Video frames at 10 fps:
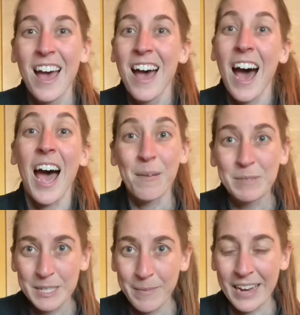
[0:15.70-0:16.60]
I'm
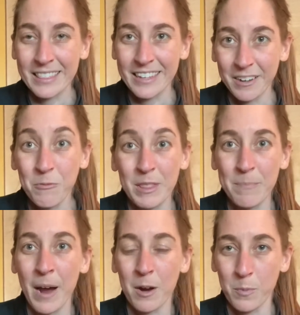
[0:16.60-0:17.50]
Samantha with
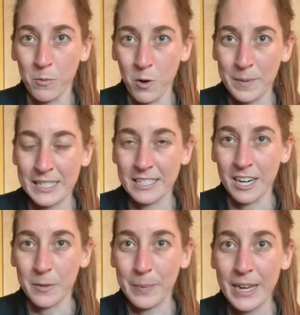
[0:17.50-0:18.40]
Empower Performance
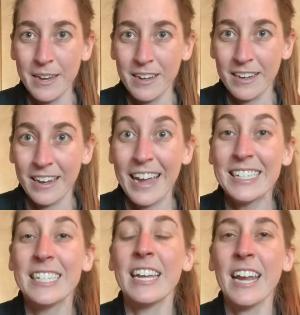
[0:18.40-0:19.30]
Therapy, and
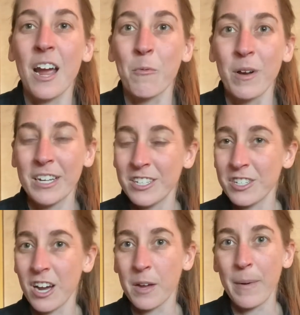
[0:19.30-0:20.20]
today I wanted to talk
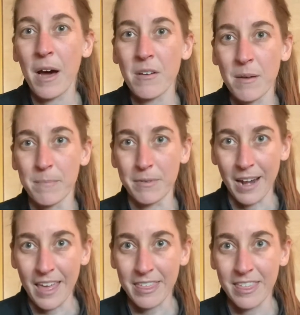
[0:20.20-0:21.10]
about
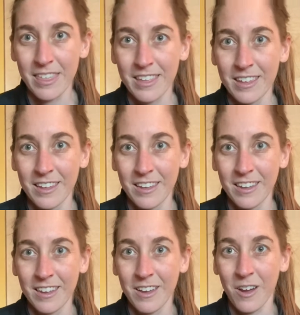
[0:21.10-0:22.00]
breath,
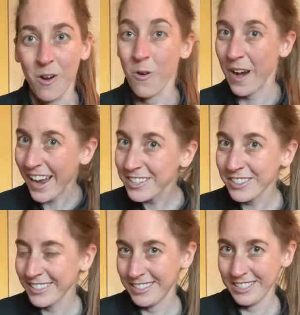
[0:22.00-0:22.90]
or actually
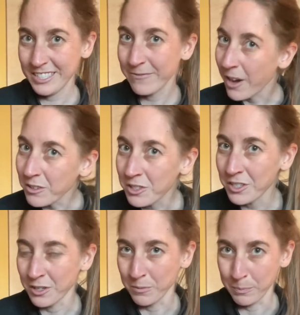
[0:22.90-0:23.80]

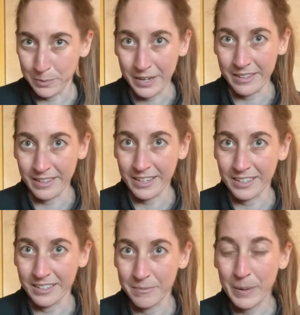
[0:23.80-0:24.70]
dysfunctional breathing,
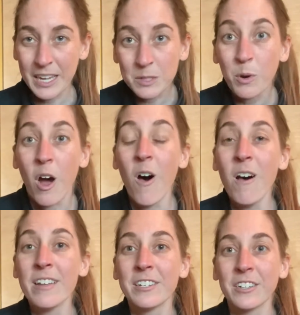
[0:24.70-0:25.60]
because we're all
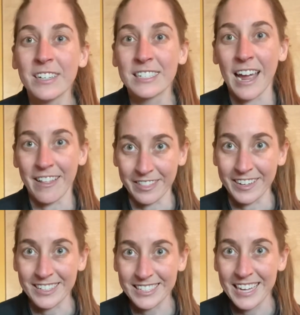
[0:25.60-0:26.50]
endurance
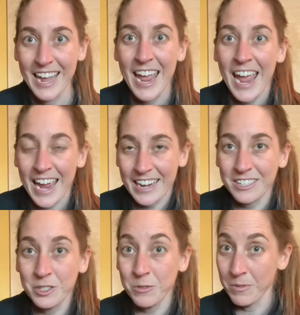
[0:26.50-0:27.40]
athletes. And as
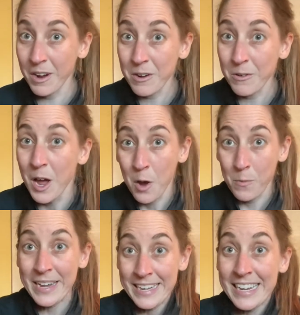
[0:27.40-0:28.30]
you know, we
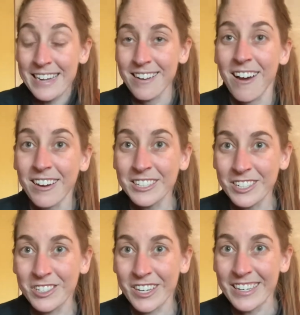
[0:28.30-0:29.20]
need
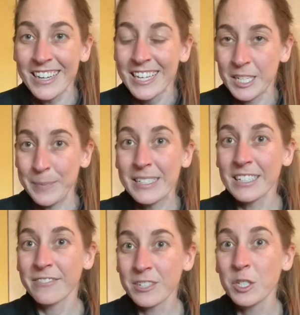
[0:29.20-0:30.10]
oxygen to be
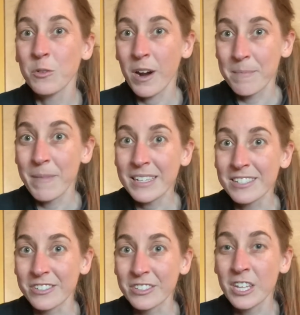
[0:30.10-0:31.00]
delivered to our
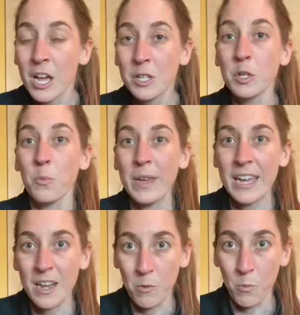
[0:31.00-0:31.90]
muscles so we
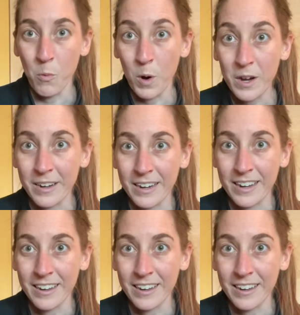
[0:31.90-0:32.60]
can work.